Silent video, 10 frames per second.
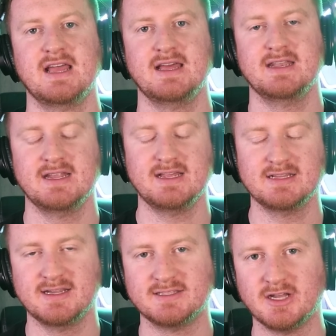and
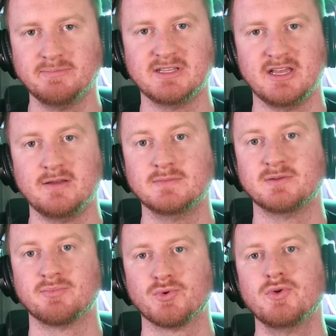it's up to him
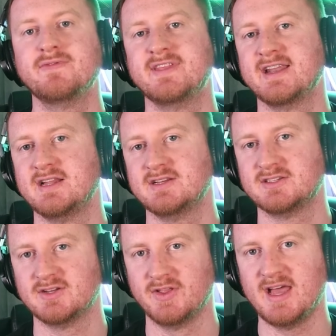to prove that he's
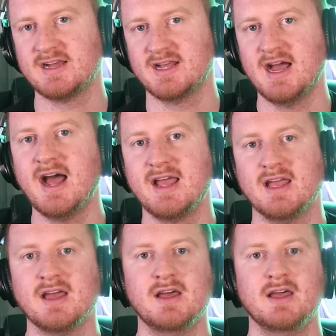still that guy.